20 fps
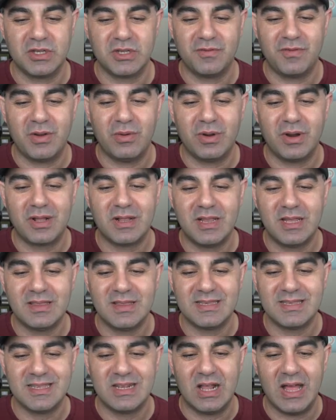So if I were to click
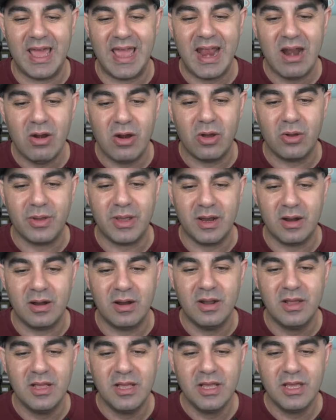this little arrow
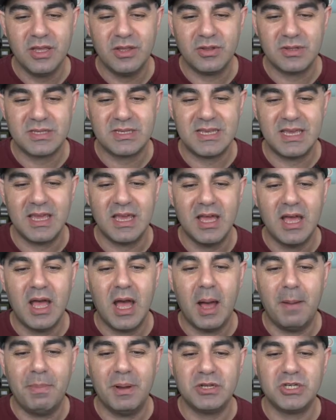here, you'll see
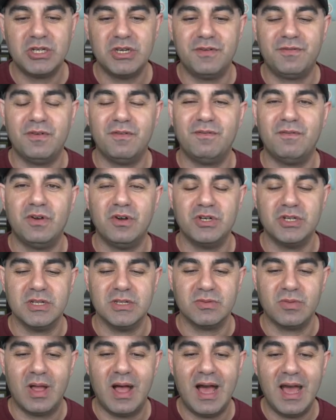a bunch of different
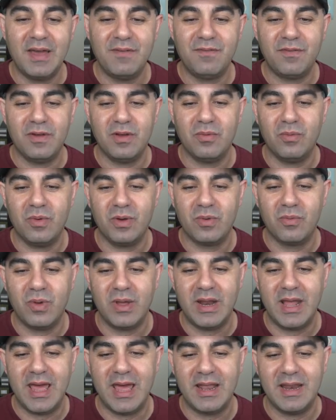versions. Well, I've
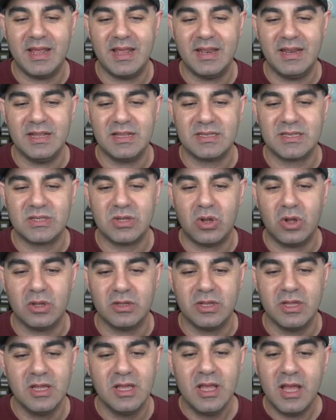went ahead and
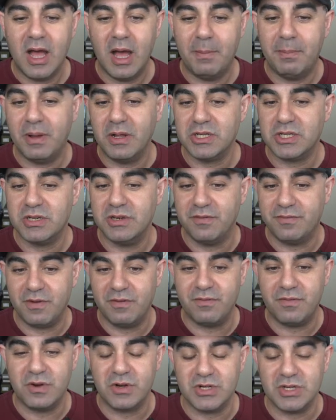installed a bunch of
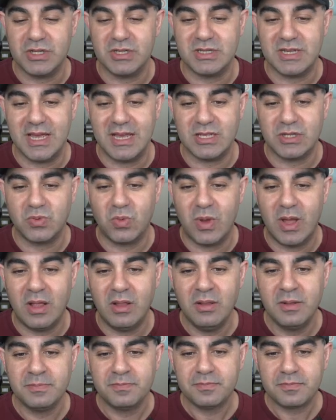different versions as
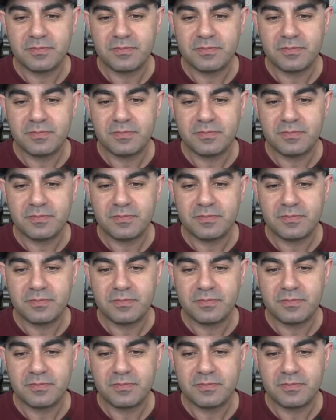well.